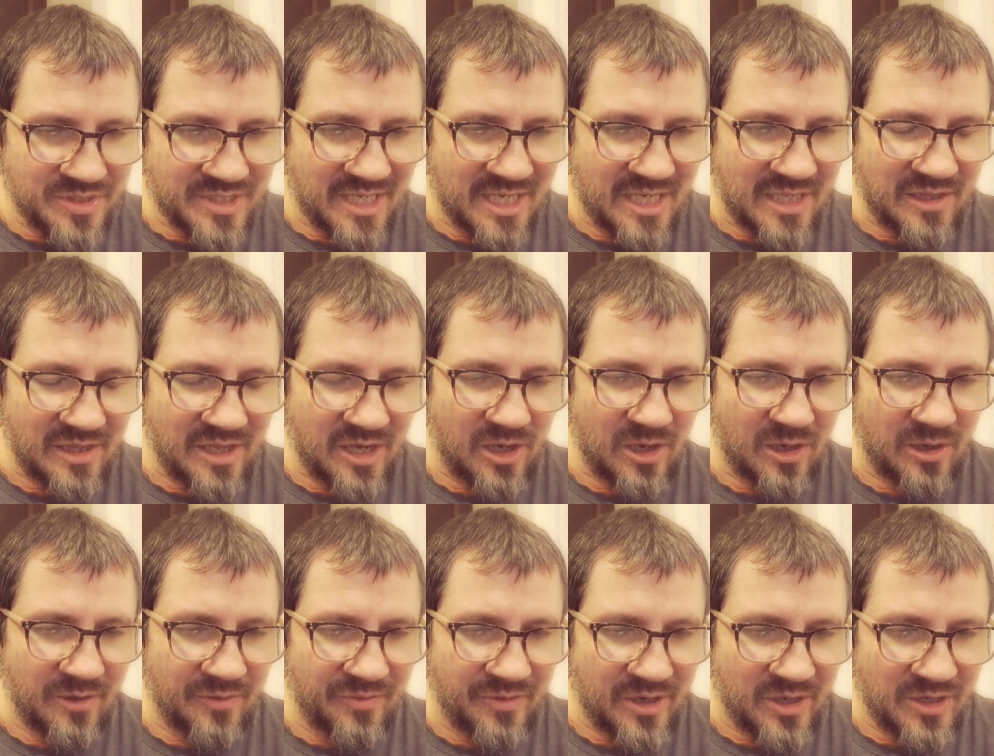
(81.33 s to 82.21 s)

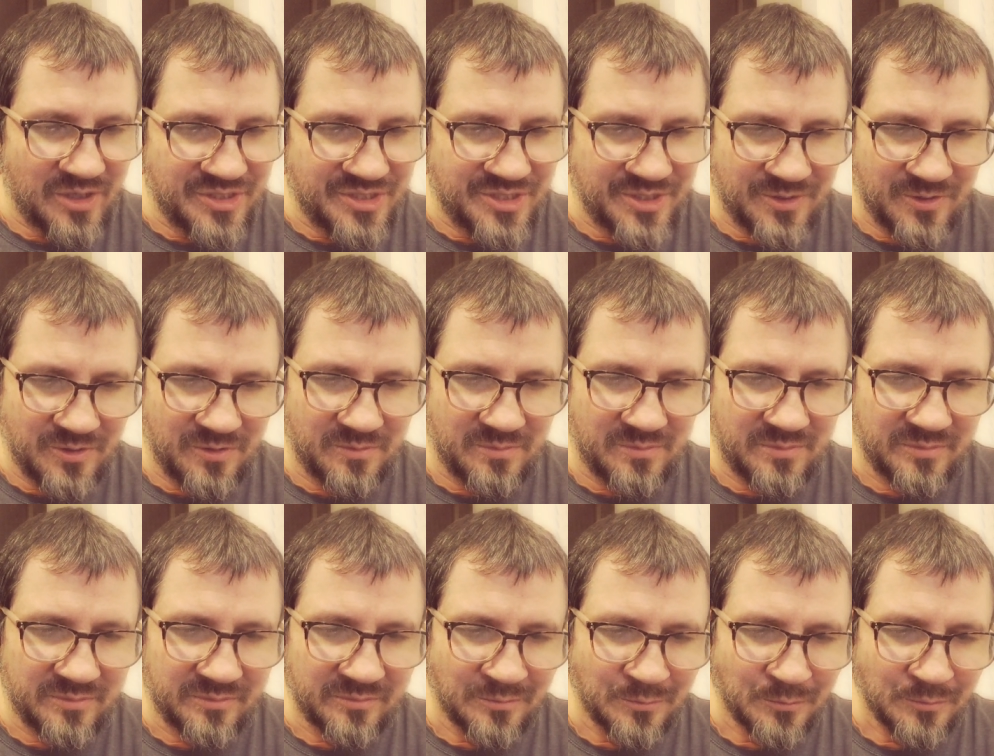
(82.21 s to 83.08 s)
declare their
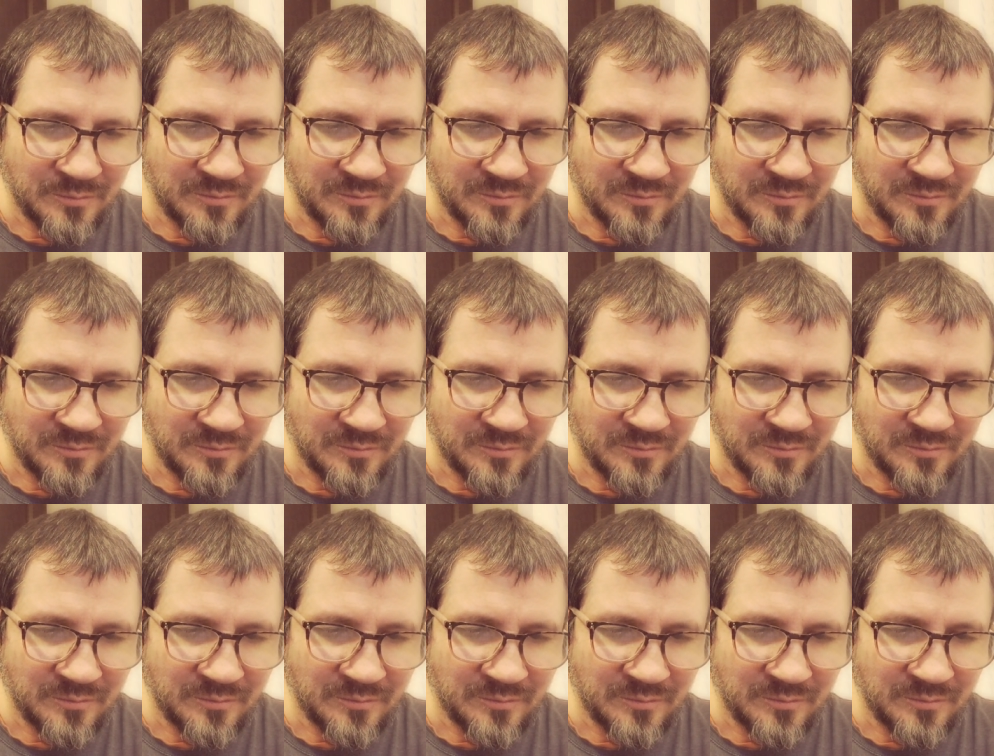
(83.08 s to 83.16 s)
doom.